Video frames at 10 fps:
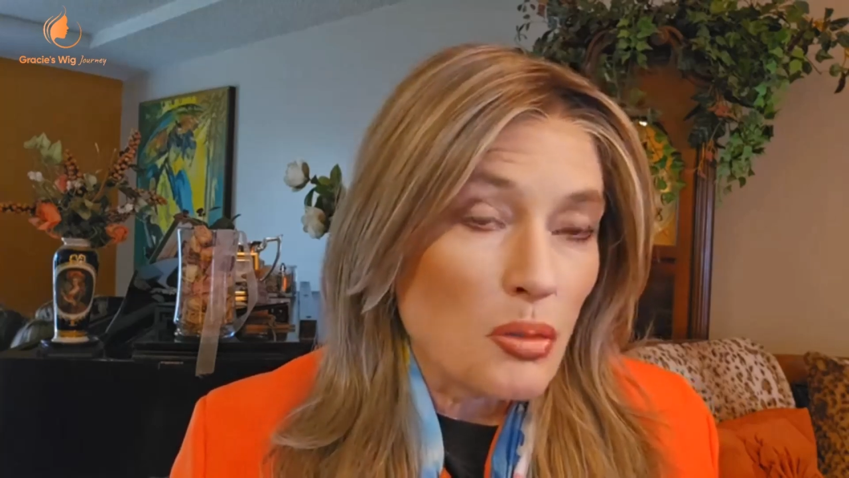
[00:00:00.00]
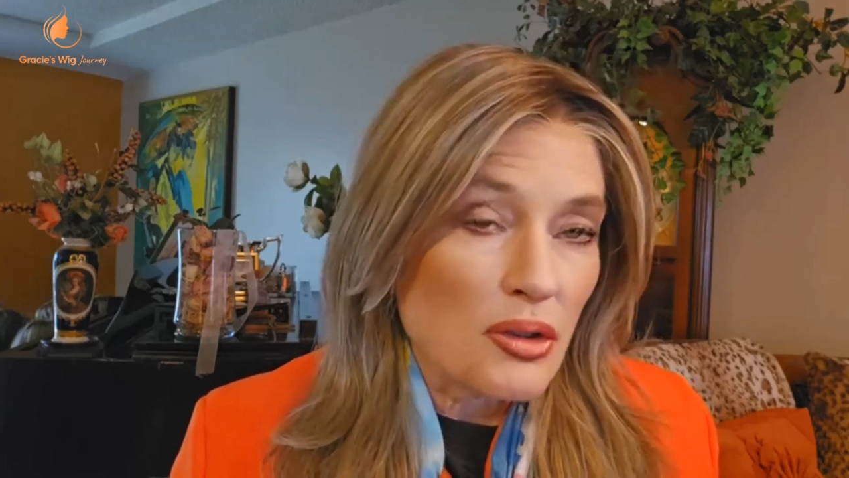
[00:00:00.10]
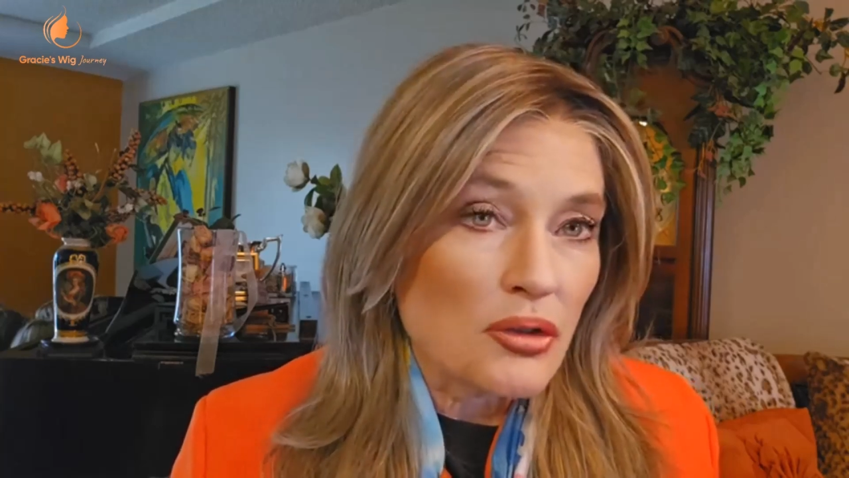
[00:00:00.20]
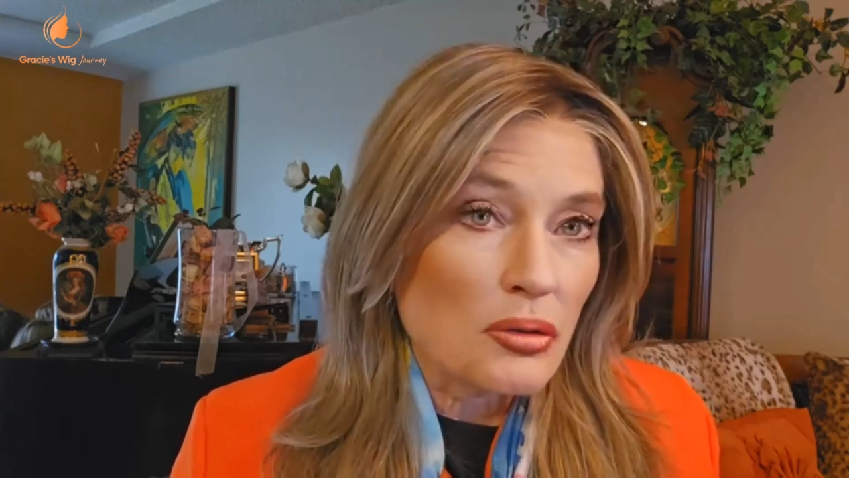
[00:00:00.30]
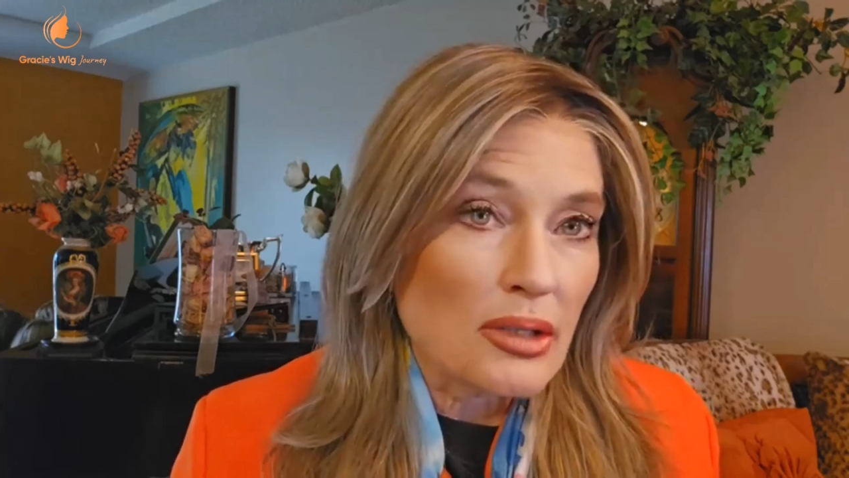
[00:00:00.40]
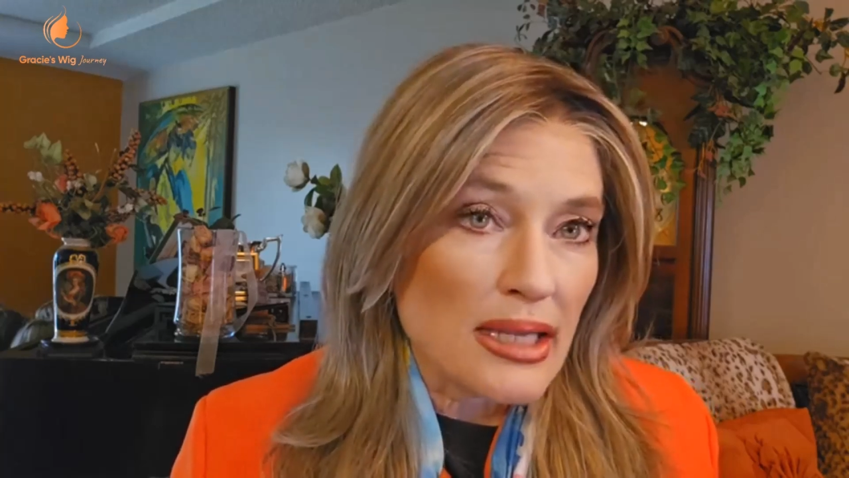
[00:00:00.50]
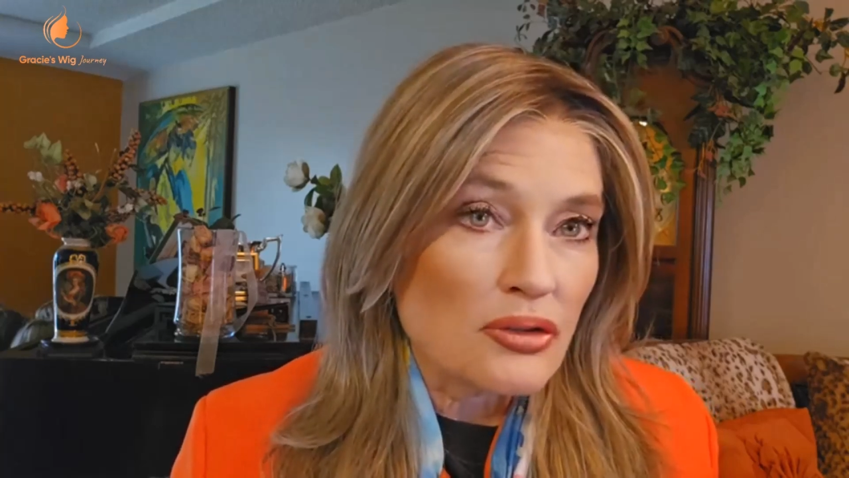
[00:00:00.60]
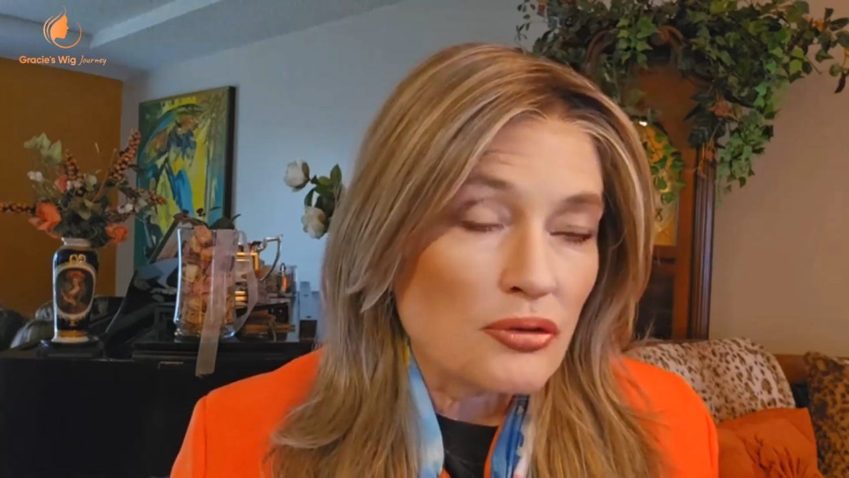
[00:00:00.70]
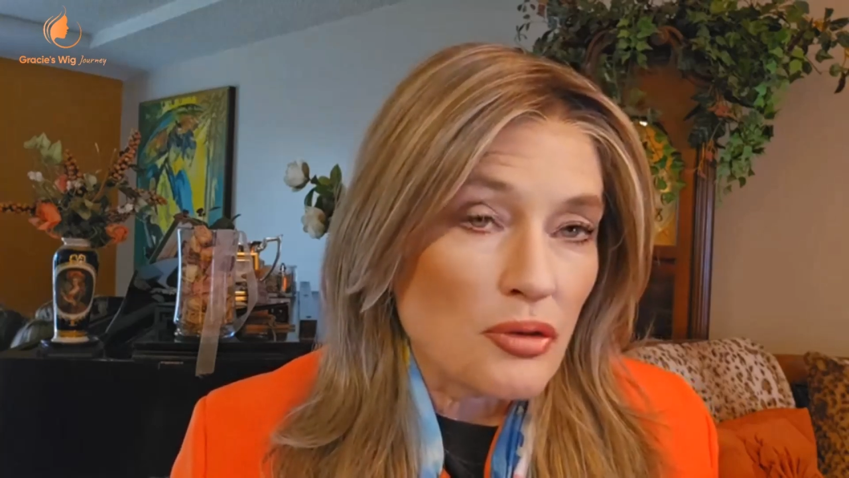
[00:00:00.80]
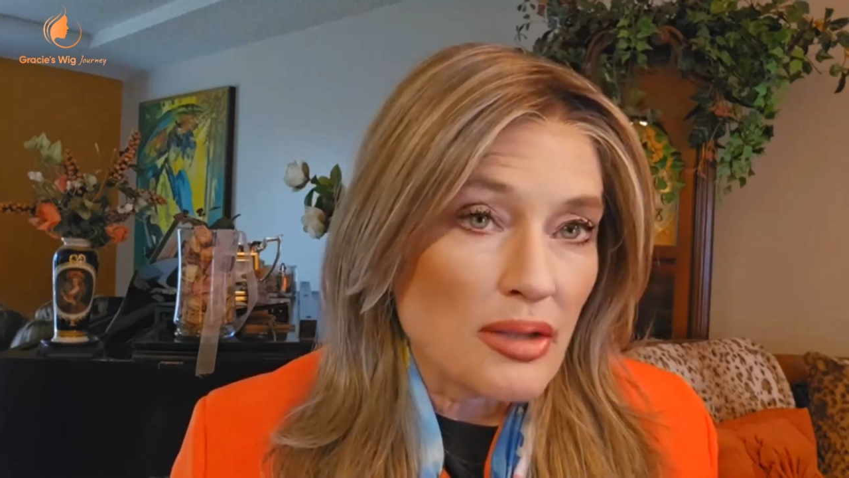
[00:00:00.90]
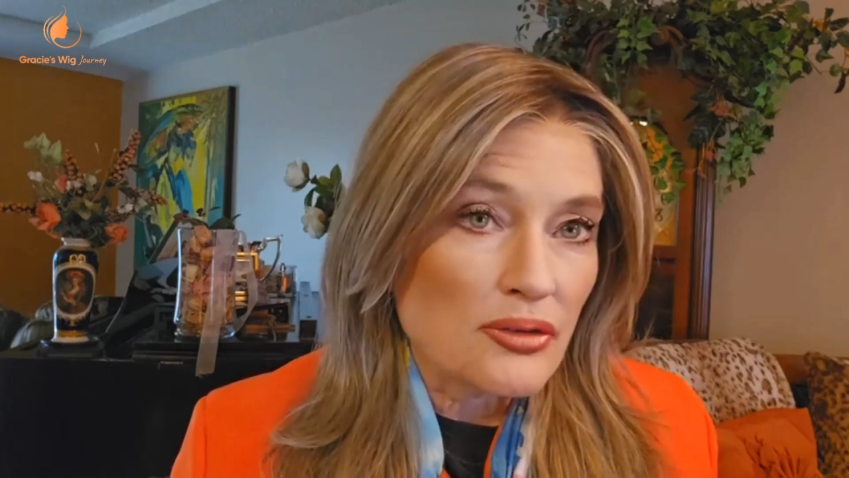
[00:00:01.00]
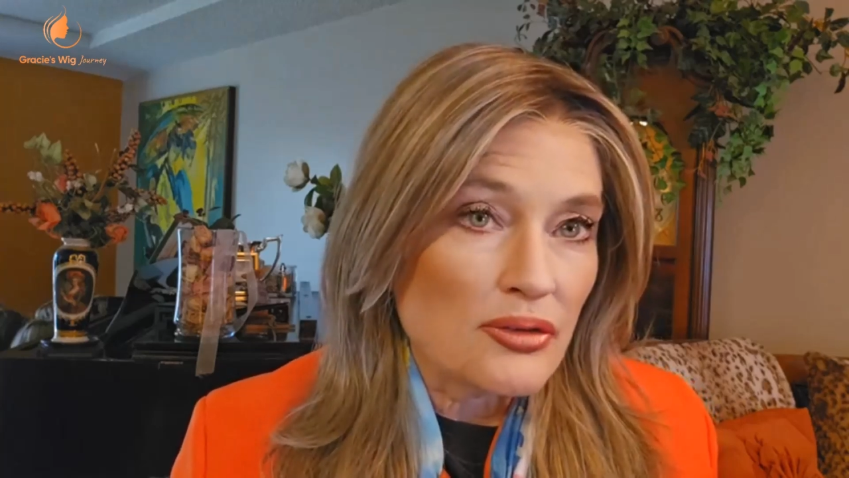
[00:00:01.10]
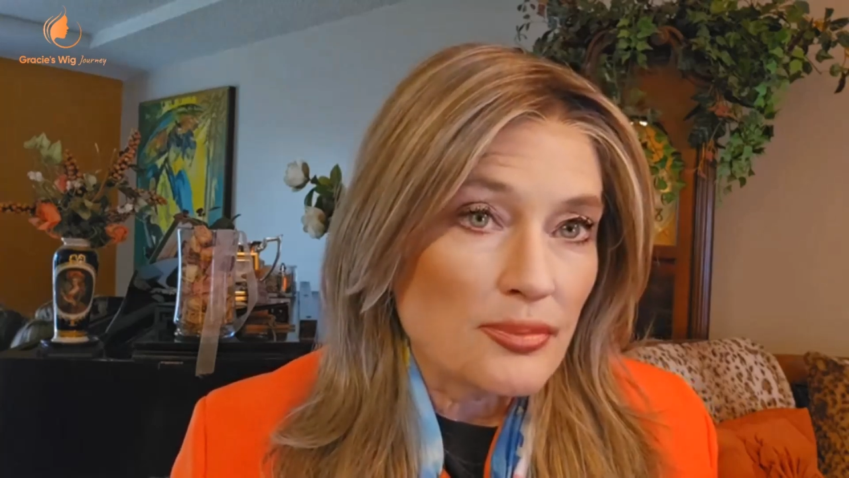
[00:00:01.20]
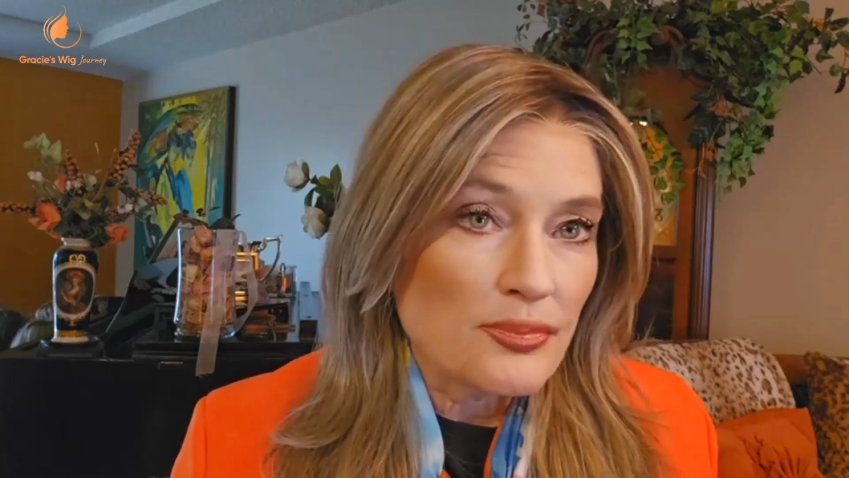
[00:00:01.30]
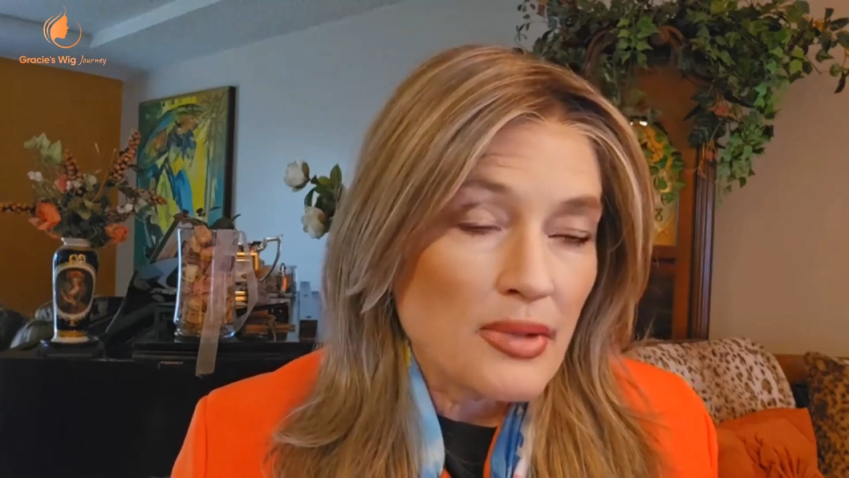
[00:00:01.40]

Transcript: with your lace fronts.